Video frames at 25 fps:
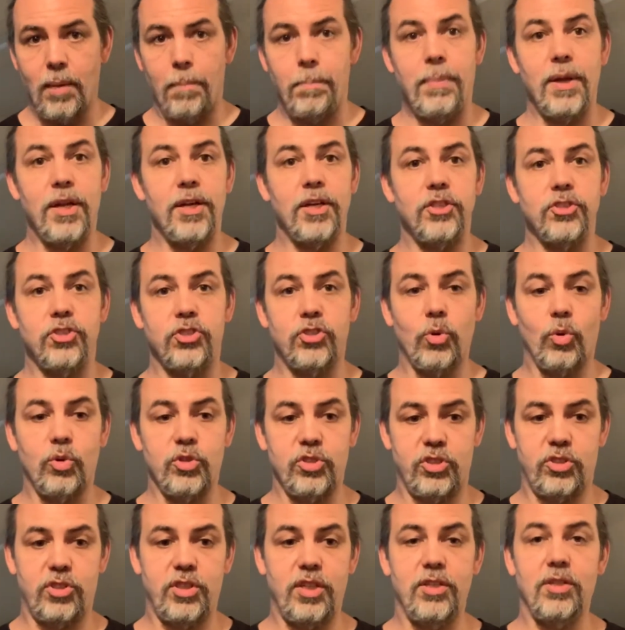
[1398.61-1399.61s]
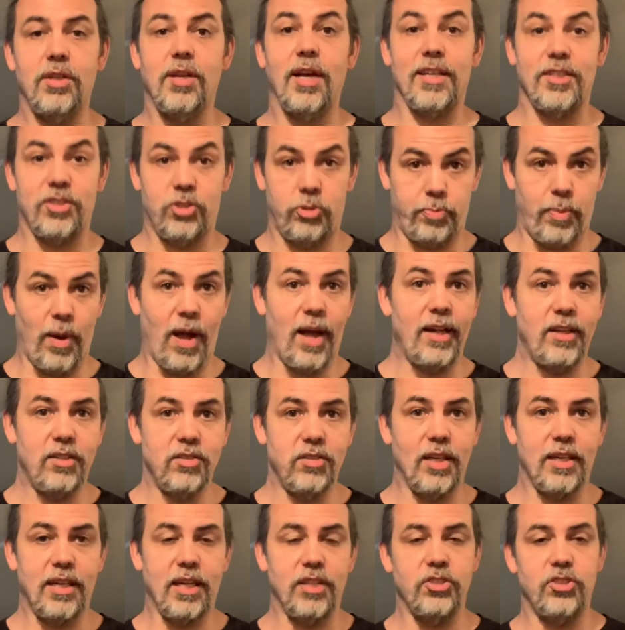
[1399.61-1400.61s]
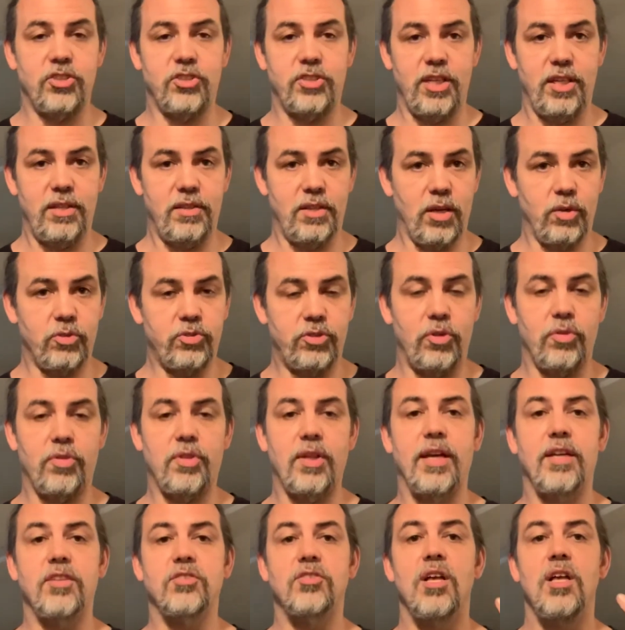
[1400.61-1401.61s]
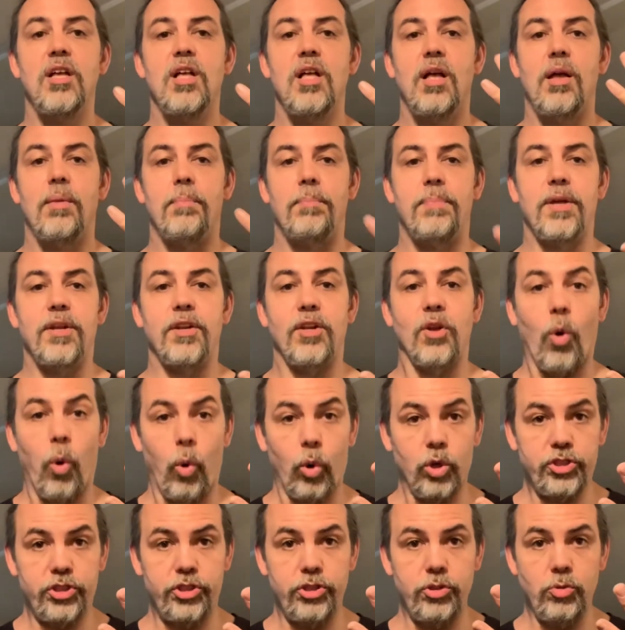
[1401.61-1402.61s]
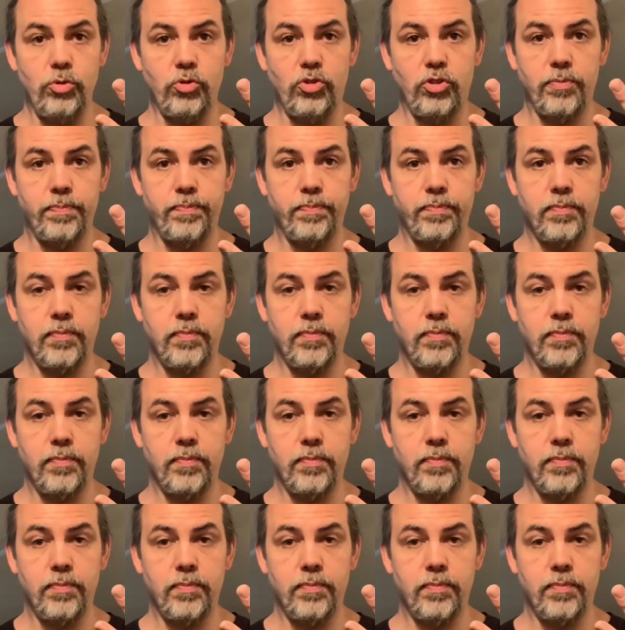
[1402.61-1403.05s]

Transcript: bending short steel like spikes like I just did, those two things, bending horseshoes,